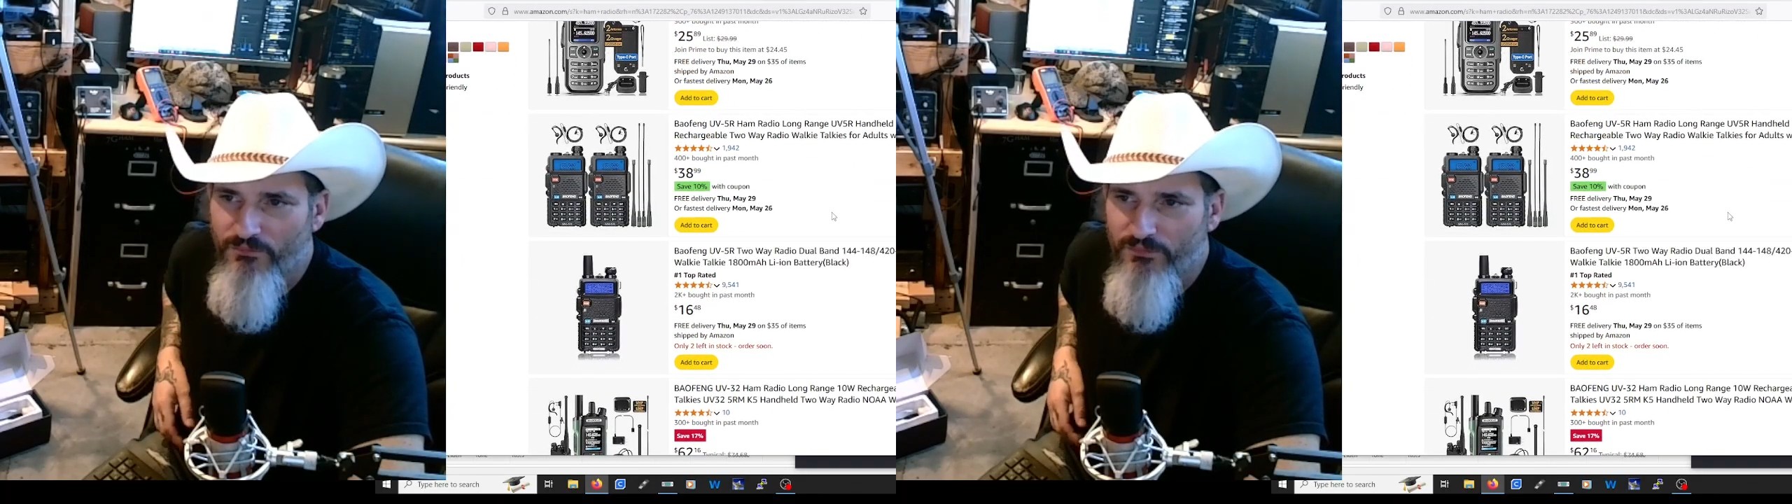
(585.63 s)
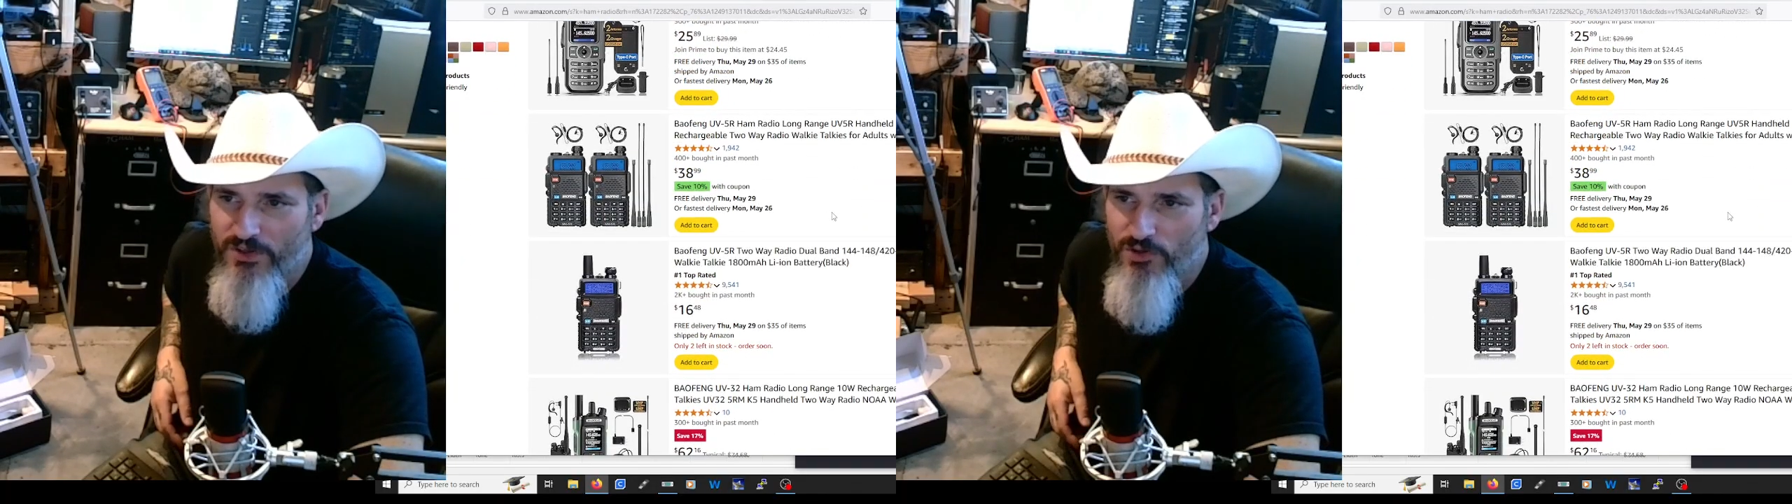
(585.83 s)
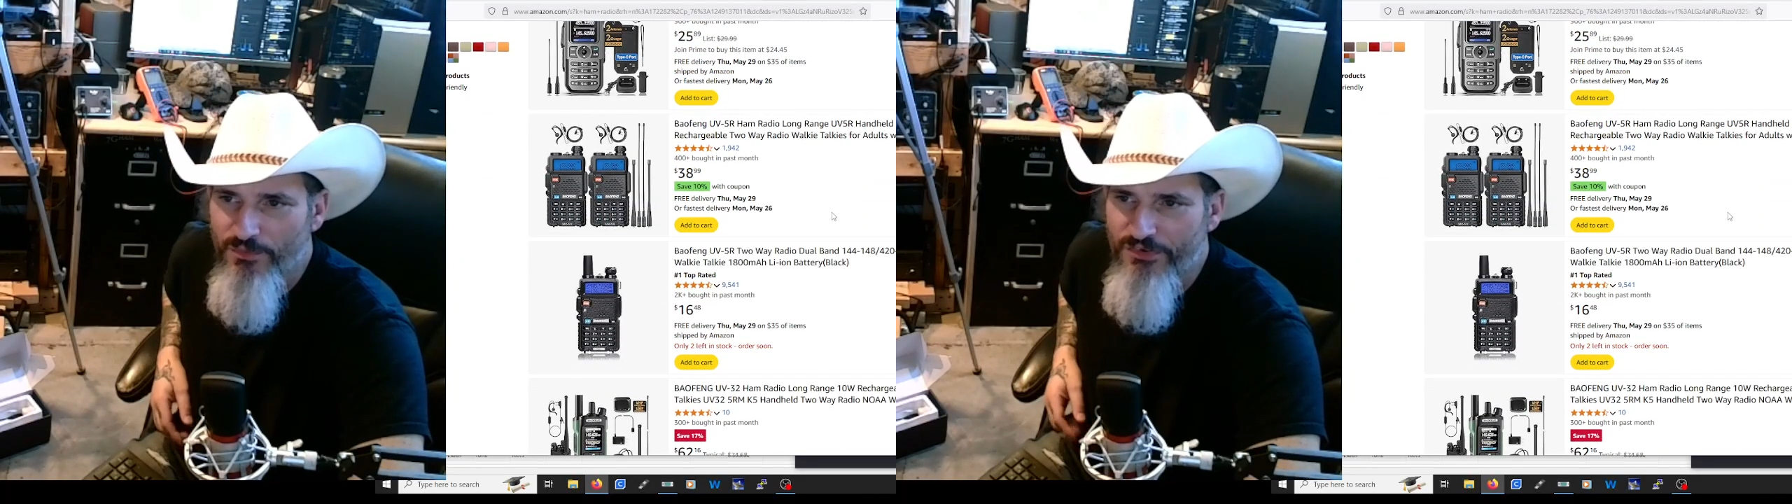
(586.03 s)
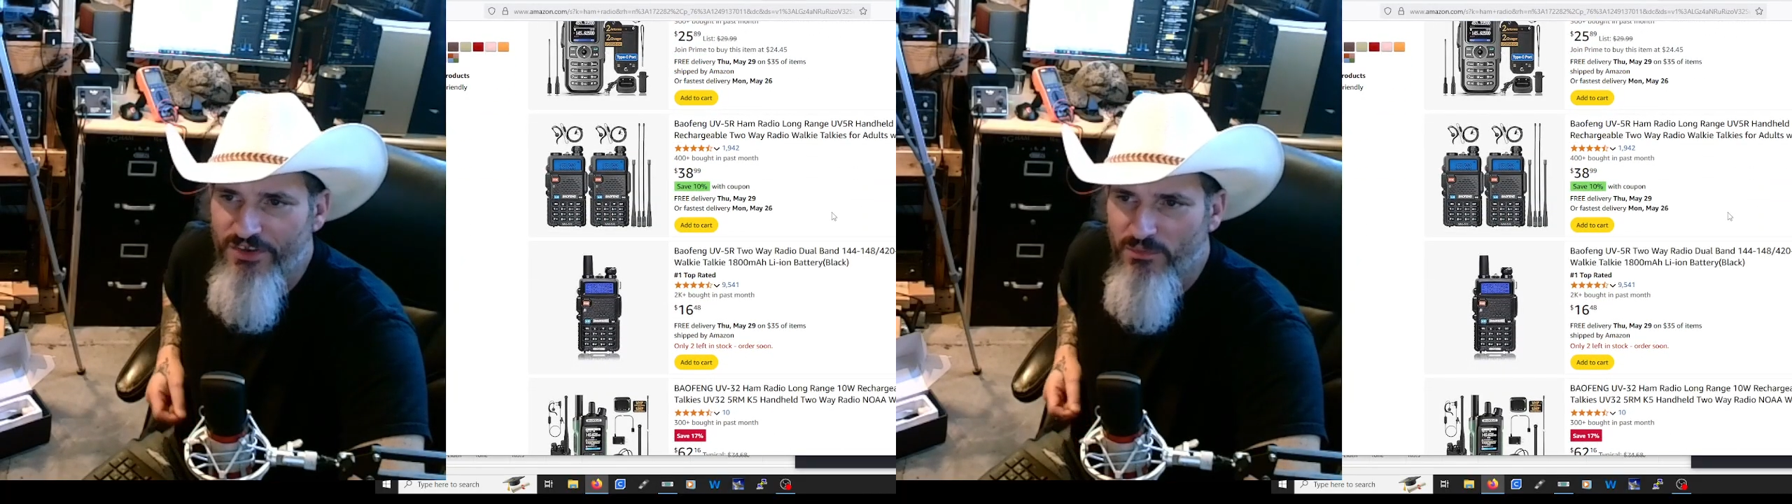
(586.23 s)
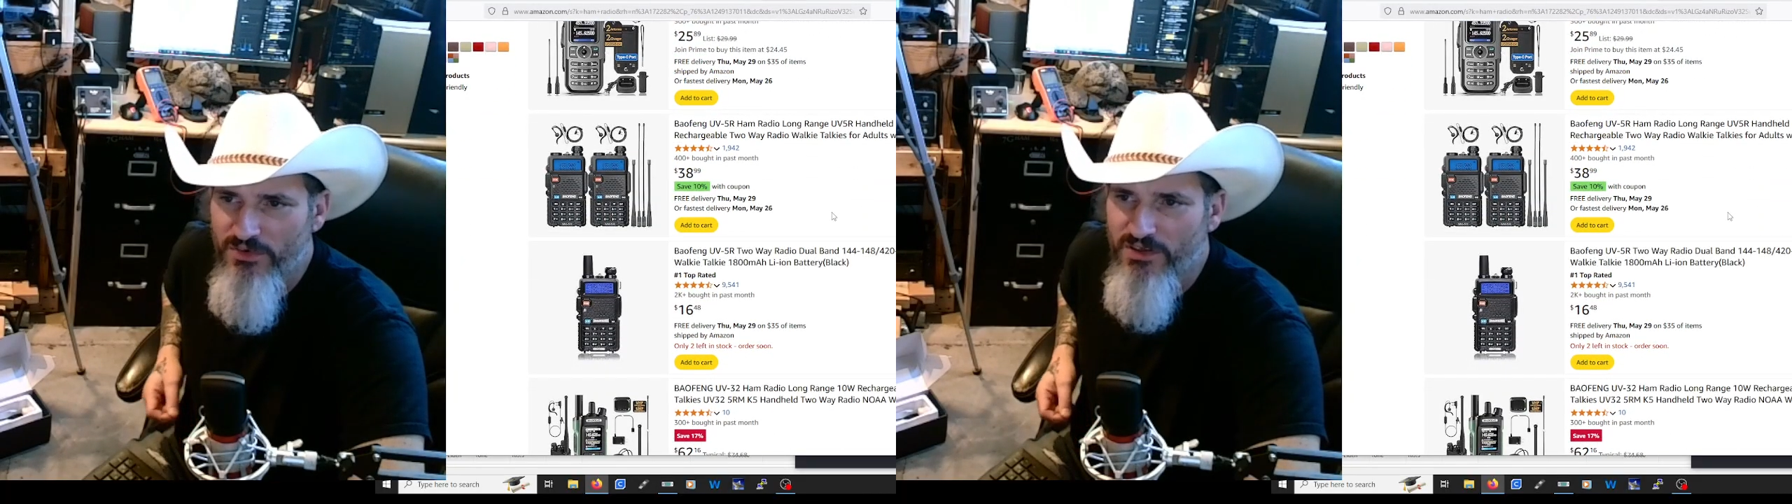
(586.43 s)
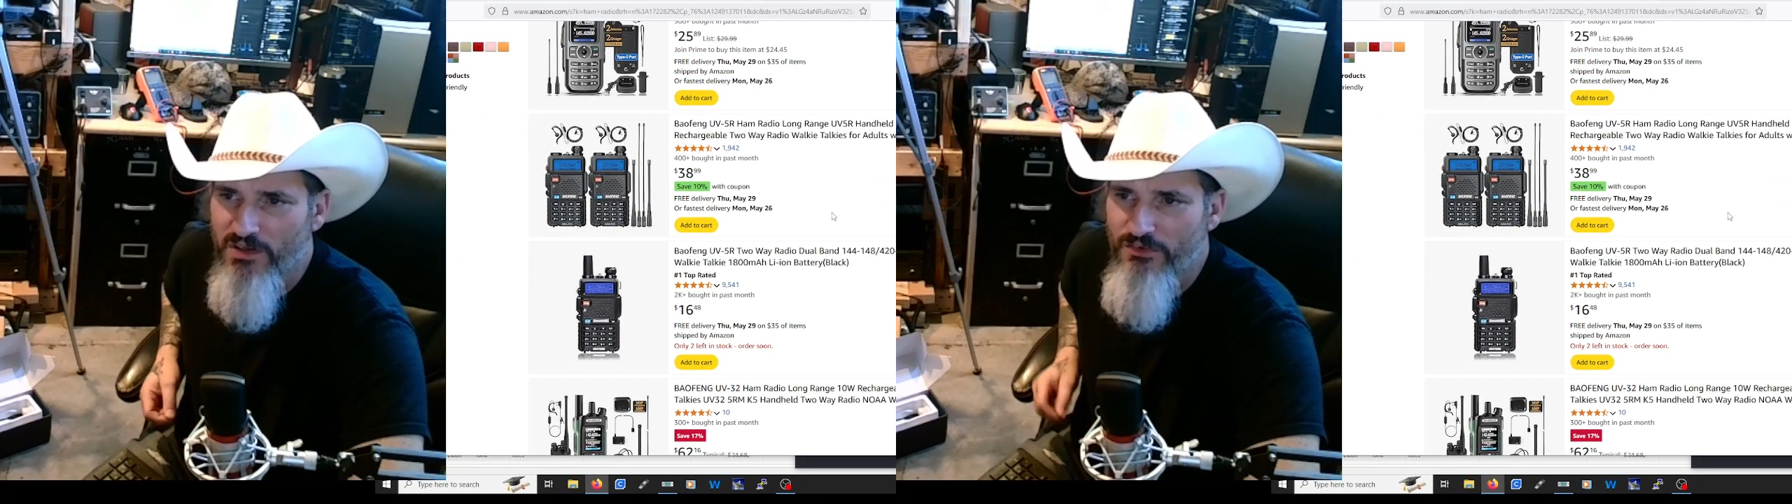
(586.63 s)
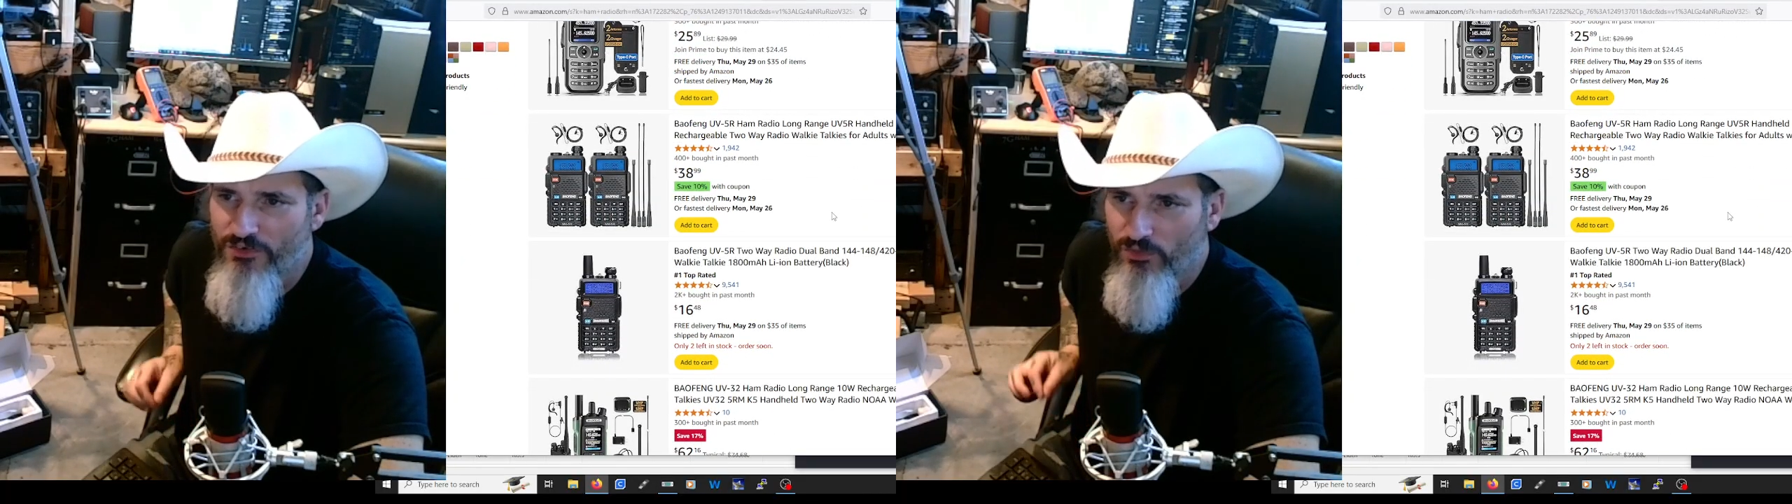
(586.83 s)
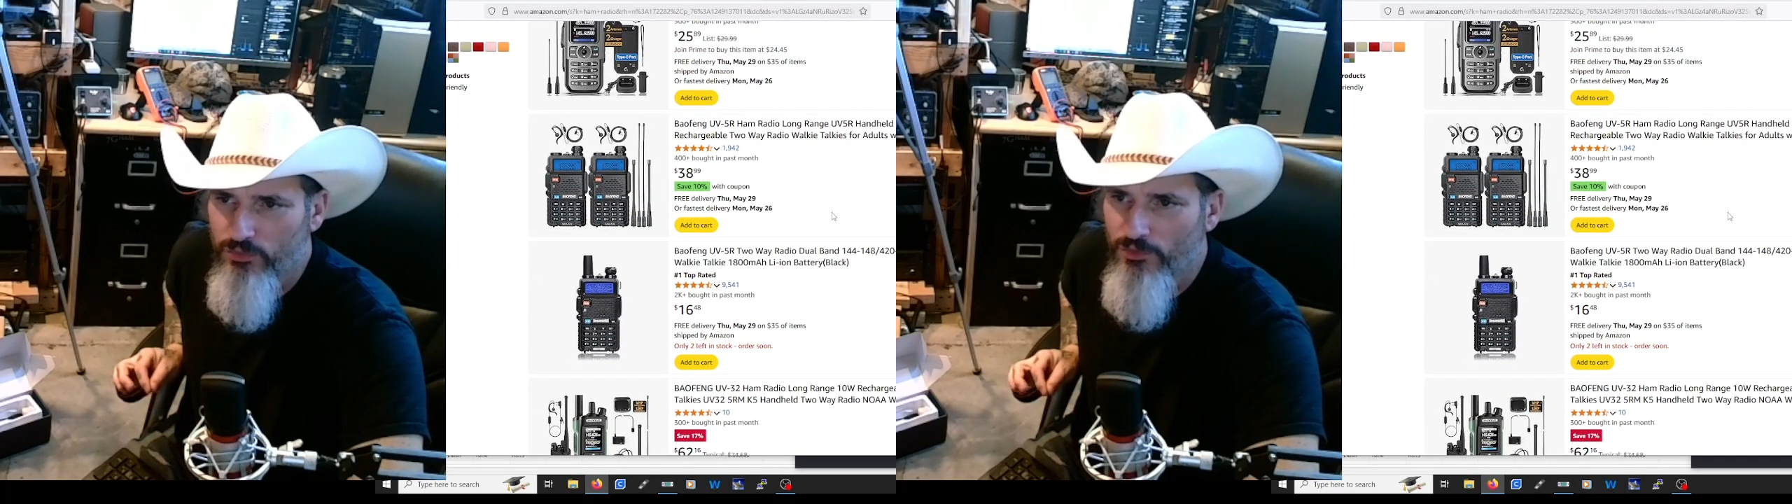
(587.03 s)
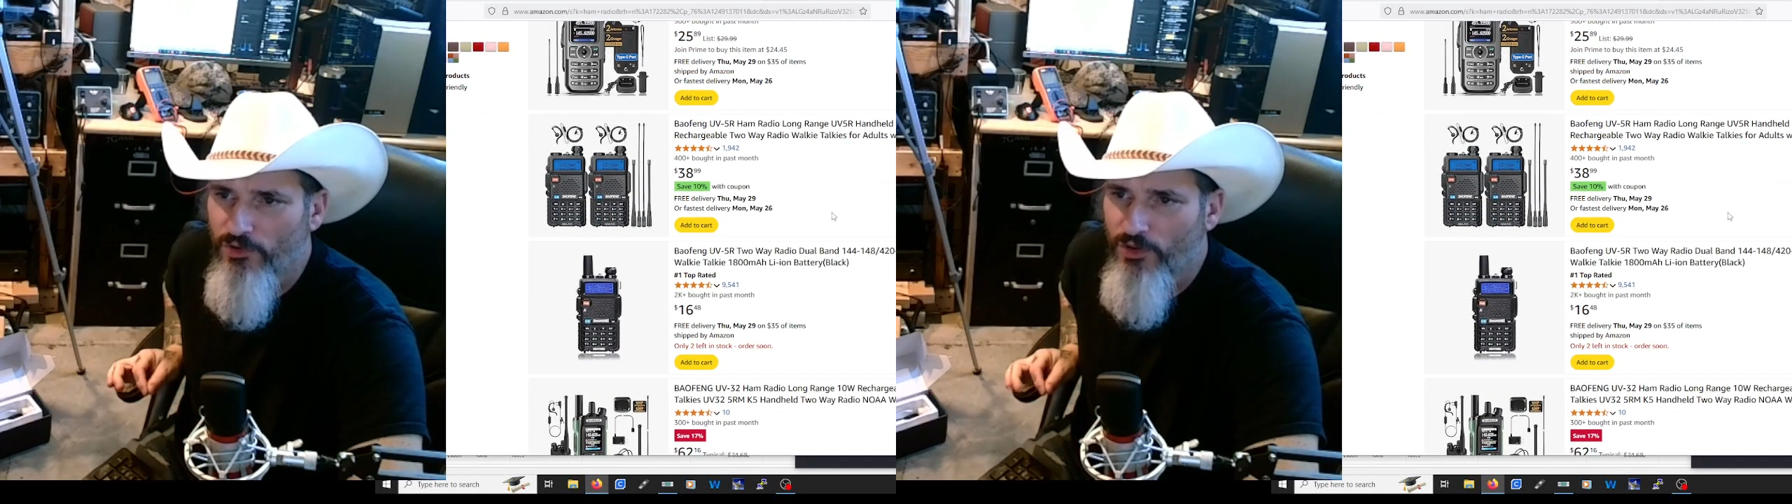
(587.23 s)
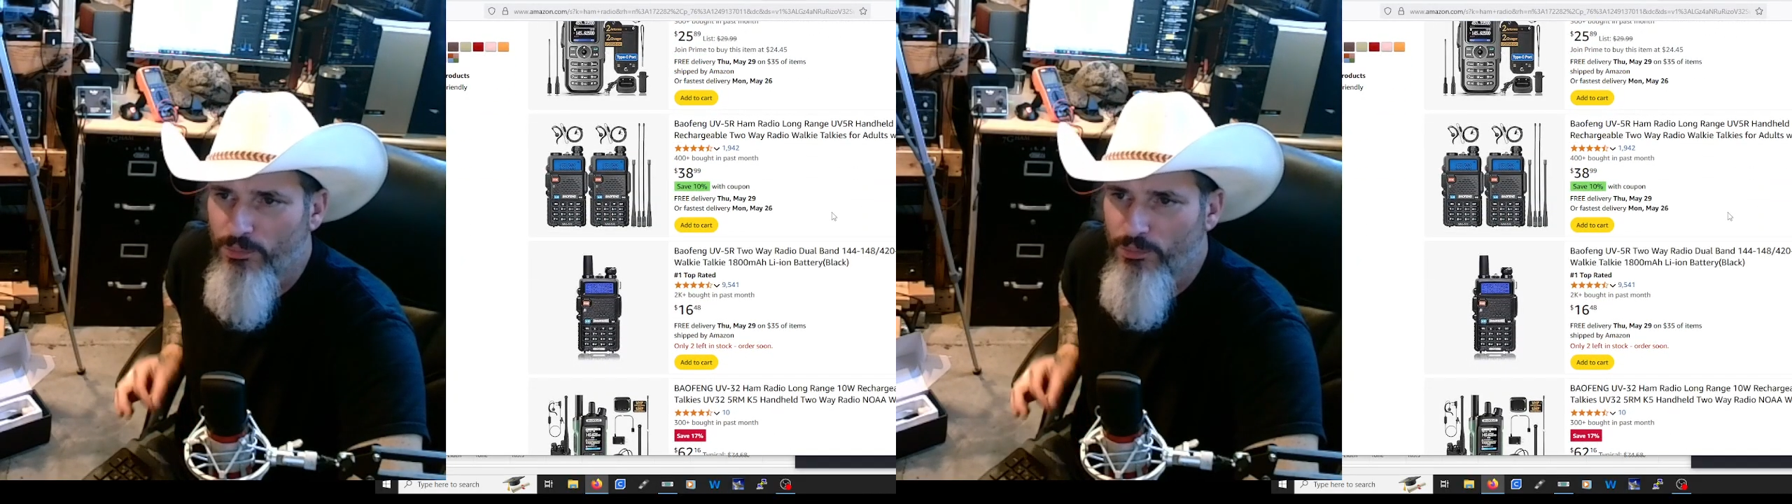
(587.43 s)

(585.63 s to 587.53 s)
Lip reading: the UV17s are really